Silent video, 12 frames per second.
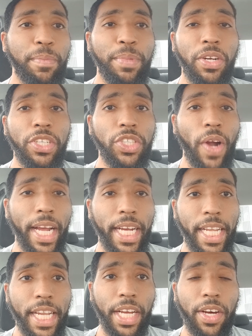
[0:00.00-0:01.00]
put on a striking
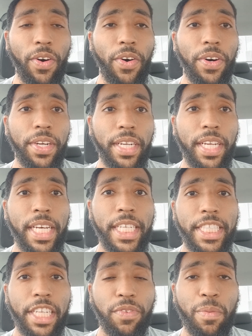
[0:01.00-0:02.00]
clinic on
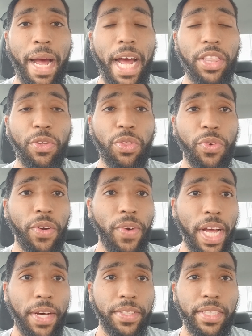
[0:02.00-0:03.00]
Jennifer Maia through 3
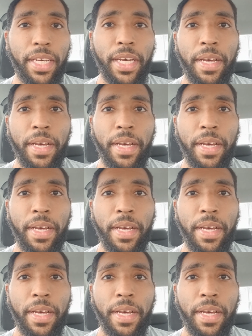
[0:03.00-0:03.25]
rounds.